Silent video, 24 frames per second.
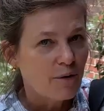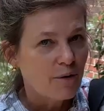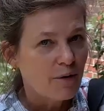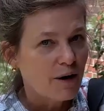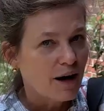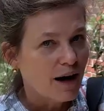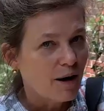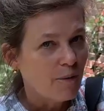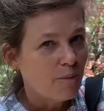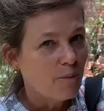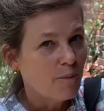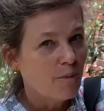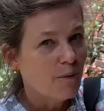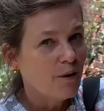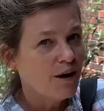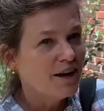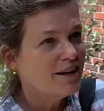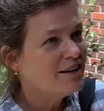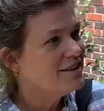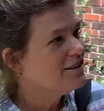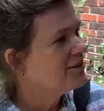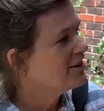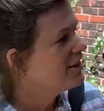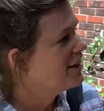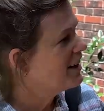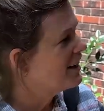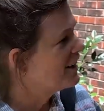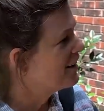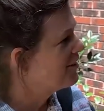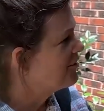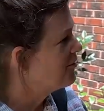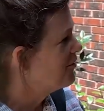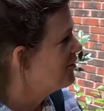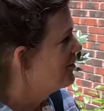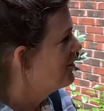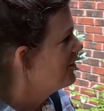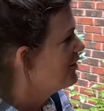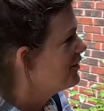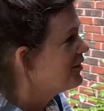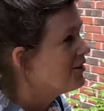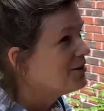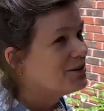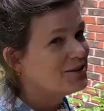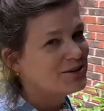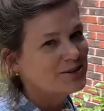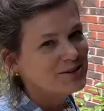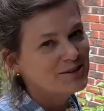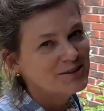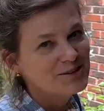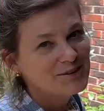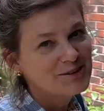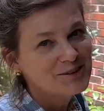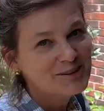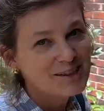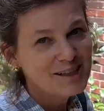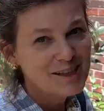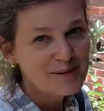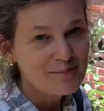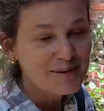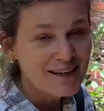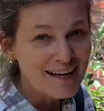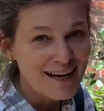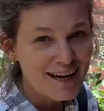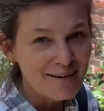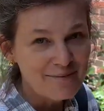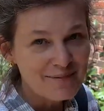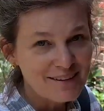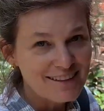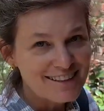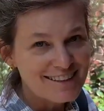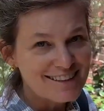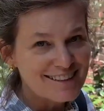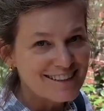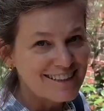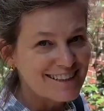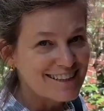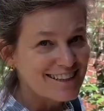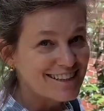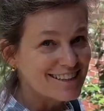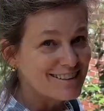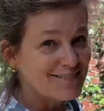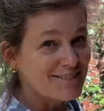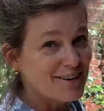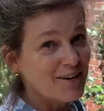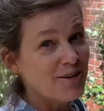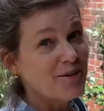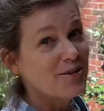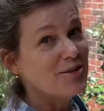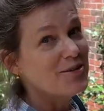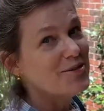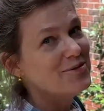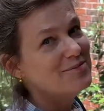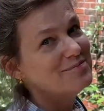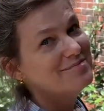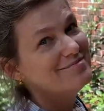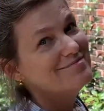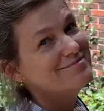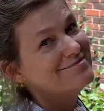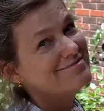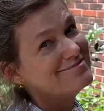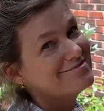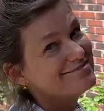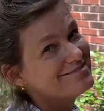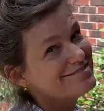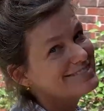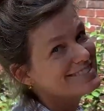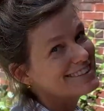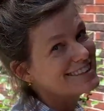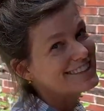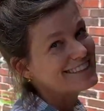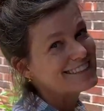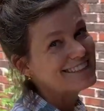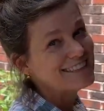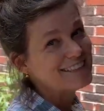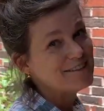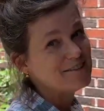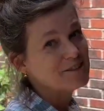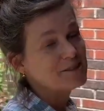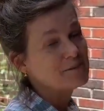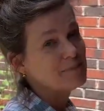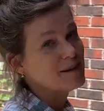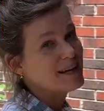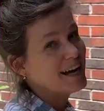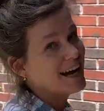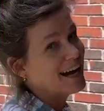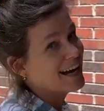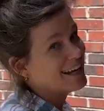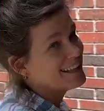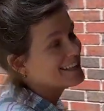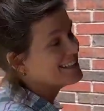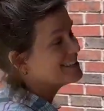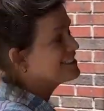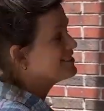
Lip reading: I'm wondering who's going to be happy to see us home. See who's behind this